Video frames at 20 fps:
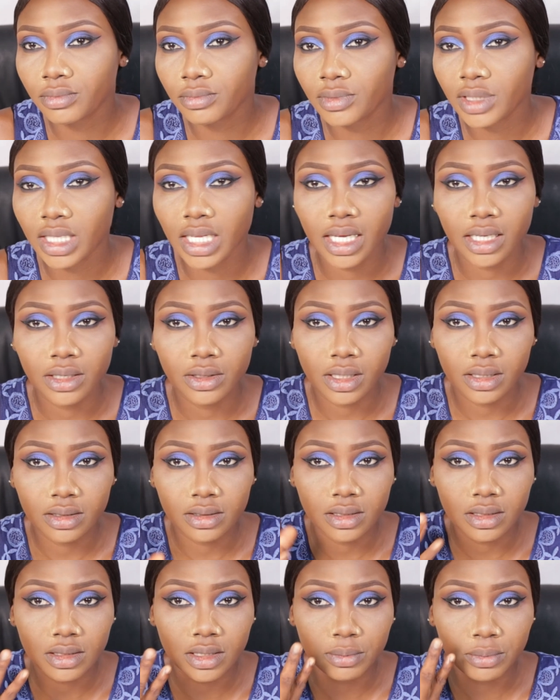like, you can
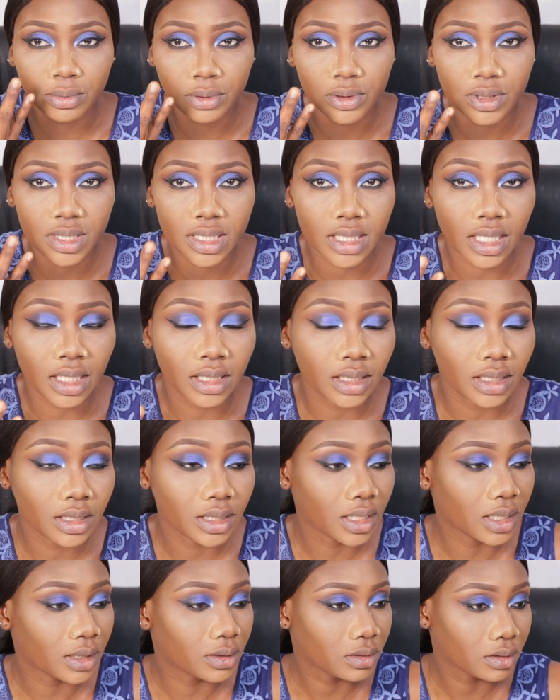see the blue is
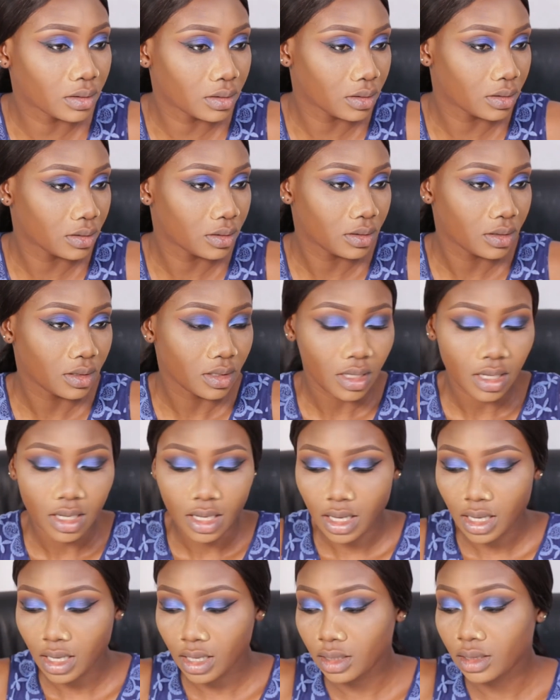standing out,
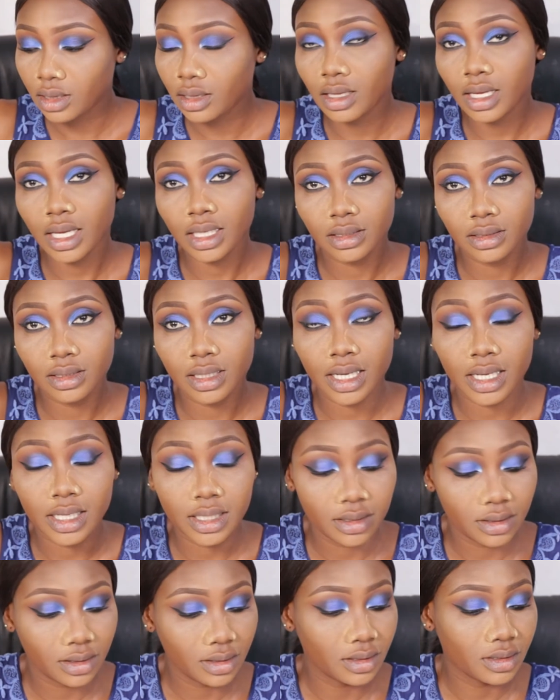and that,
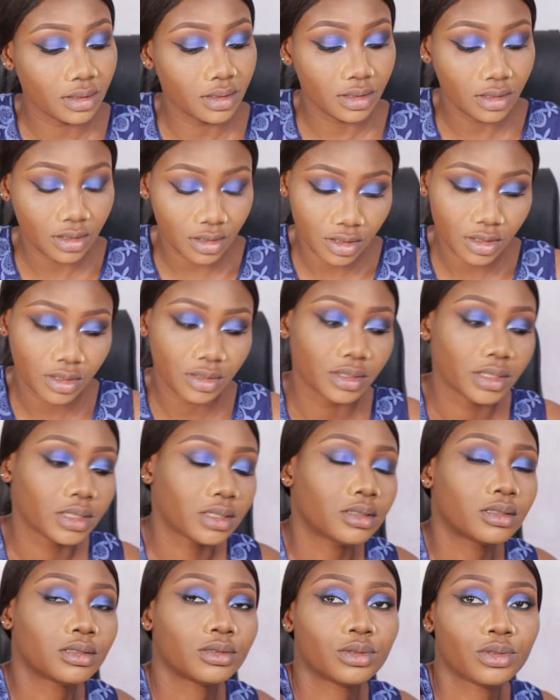guys, is the secret
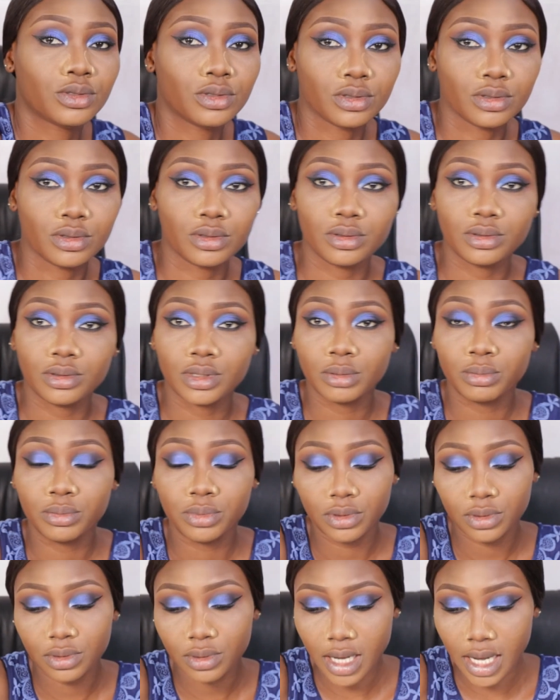to a
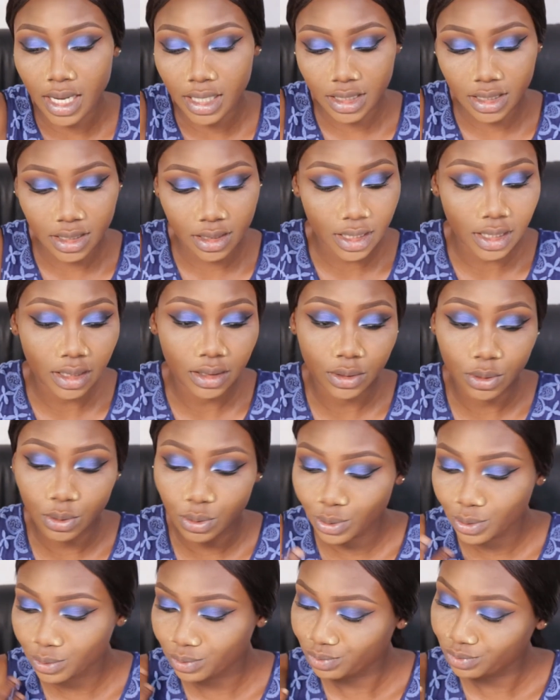blue
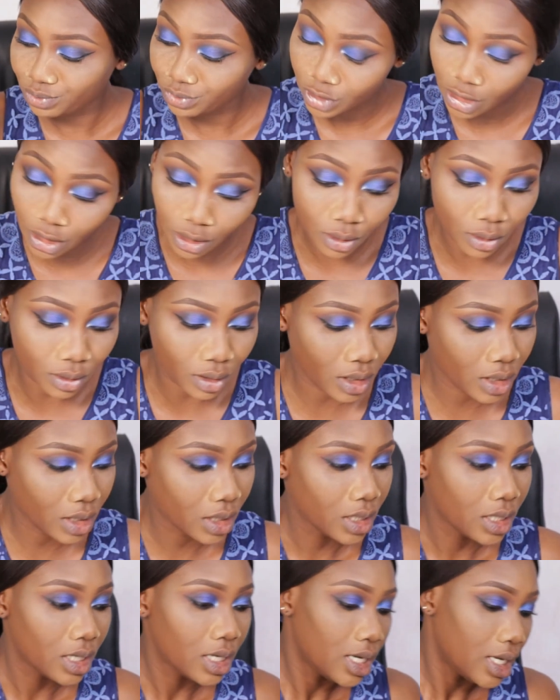eyeshadow look.
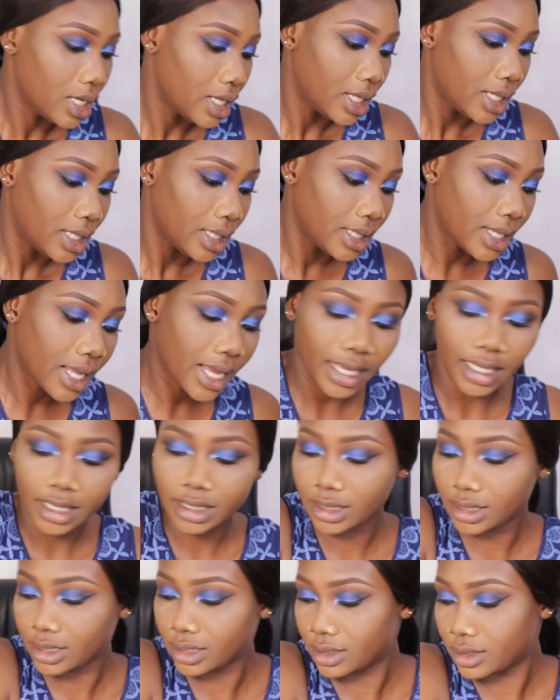
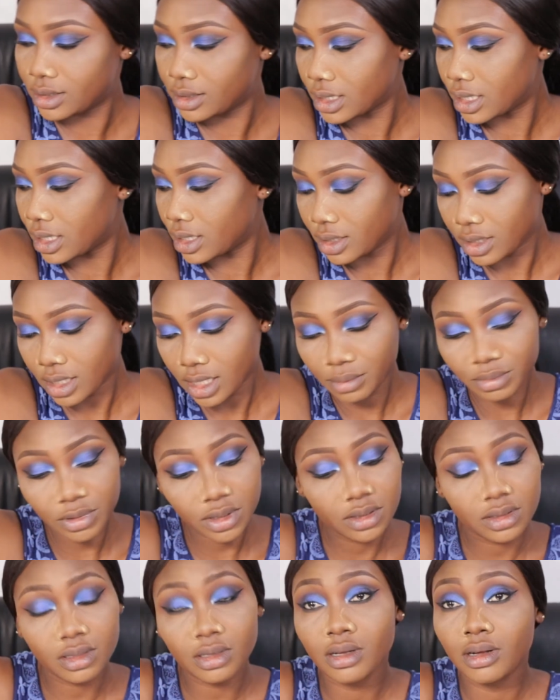Next, I'm
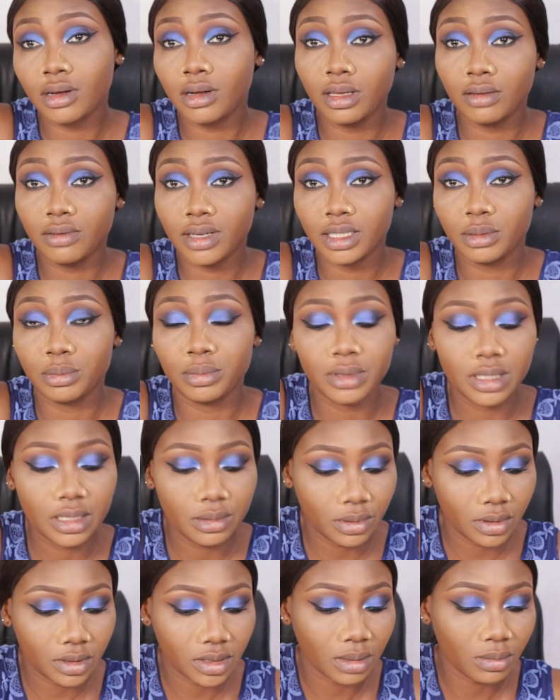just all over the place
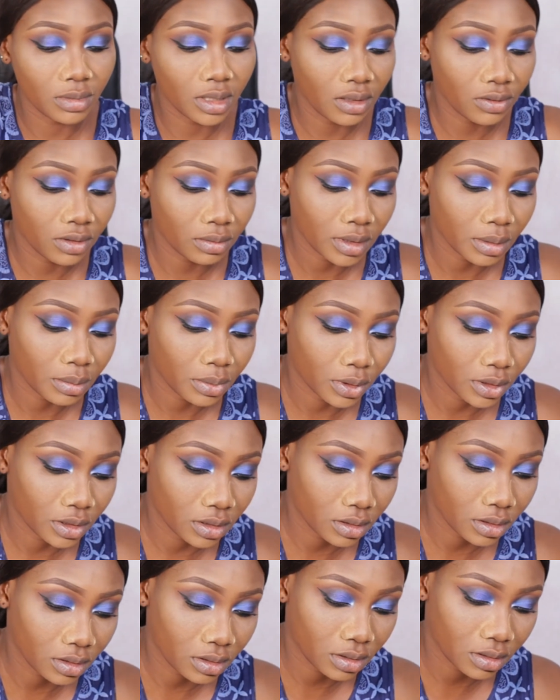because I'm looking for my
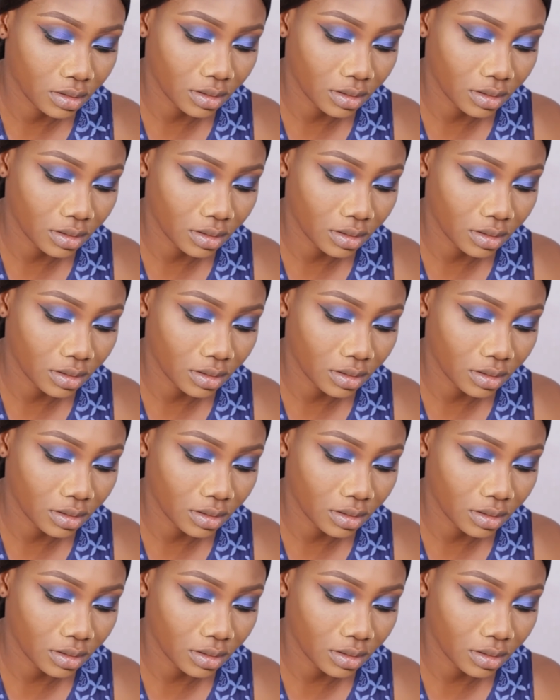brushes.